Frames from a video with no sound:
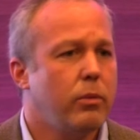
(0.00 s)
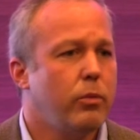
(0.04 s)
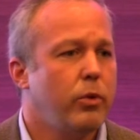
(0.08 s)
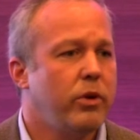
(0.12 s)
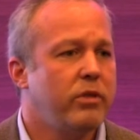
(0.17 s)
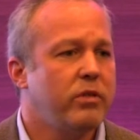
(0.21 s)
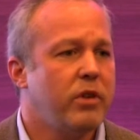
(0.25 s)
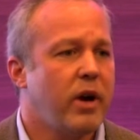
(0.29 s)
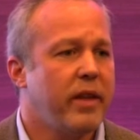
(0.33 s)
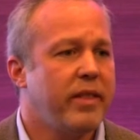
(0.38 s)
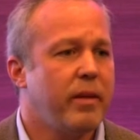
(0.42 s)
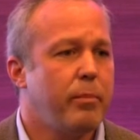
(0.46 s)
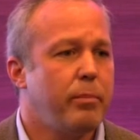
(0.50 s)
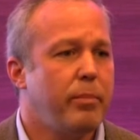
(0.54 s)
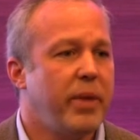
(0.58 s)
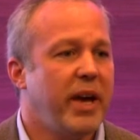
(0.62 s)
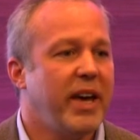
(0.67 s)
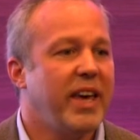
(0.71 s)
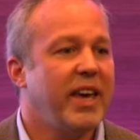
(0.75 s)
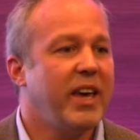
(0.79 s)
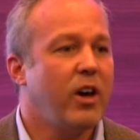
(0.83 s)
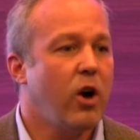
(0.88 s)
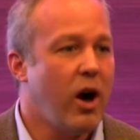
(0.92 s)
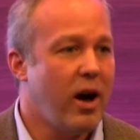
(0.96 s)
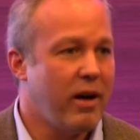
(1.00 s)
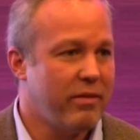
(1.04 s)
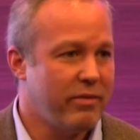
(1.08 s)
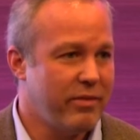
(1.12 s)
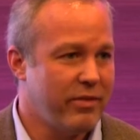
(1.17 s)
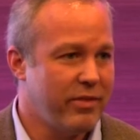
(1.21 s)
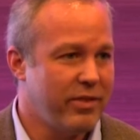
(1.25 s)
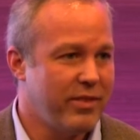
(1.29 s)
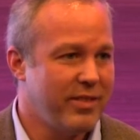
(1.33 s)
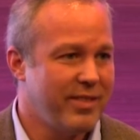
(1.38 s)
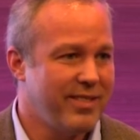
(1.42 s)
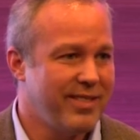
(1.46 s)
we saw them picking
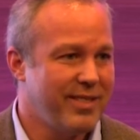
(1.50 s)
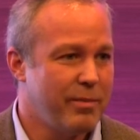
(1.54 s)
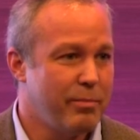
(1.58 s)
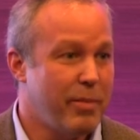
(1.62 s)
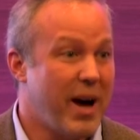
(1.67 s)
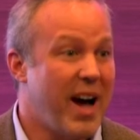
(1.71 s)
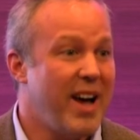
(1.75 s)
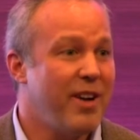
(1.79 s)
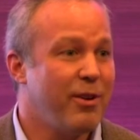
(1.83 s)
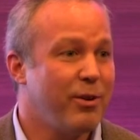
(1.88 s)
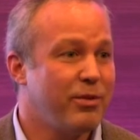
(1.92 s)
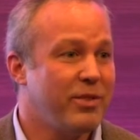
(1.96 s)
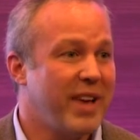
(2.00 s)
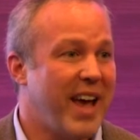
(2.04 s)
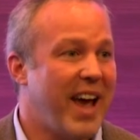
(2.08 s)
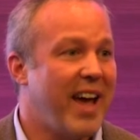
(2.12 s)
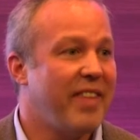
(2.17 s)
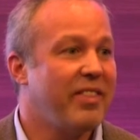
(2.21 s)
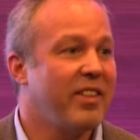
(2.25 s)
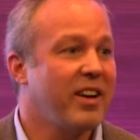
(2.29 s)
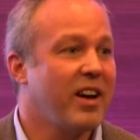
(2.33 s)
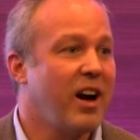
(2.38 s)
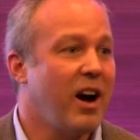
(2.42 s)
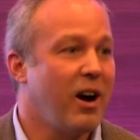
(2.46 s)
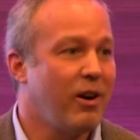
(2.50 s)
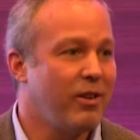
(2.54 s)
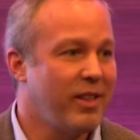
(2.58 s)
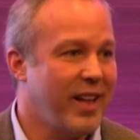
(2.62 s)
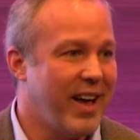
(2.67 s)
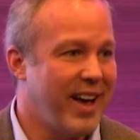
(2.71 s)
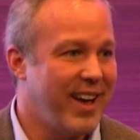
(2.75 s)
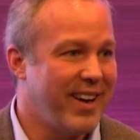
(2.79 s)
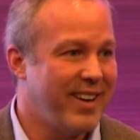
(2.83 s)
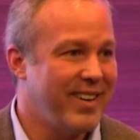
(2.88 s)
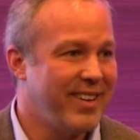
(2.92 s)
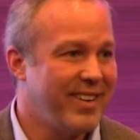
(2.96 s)
off buyers at the car
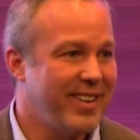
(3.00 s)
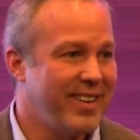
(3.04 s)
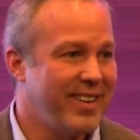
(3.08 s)
lot